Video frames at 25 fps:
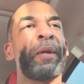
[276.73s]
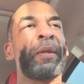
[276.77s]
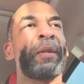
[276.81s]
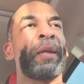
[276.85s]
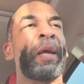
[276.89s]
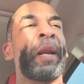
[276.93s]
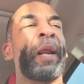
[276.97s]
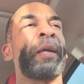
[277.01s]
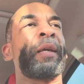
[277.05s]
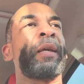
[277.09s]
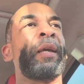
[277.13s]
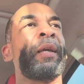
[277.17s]

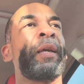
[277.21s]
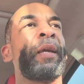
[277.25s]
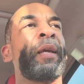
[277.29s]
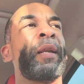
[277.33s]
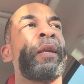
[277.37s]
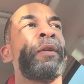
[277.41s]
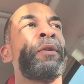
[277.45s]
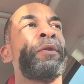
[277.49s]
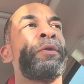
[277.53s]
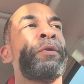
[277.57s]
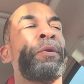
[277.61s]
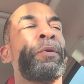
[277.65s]
that I could get
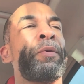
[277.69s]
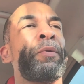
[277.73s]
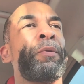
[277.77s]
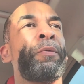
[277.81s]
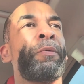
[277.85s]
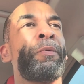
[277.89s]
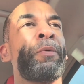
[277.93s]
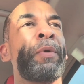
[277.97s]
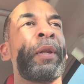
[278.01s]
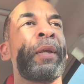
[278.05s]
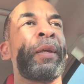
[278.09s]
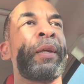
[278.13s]

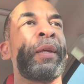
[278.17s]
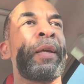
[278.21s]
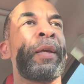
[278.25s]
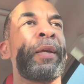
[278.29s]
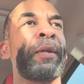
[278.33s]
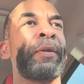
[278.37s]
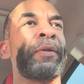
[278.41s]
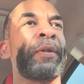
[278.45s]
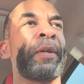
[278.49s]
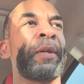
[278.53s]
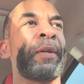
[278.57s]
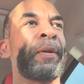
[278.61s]
into really
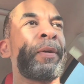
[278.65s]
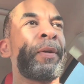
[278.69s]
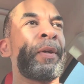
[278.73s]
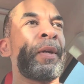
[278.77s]
easy.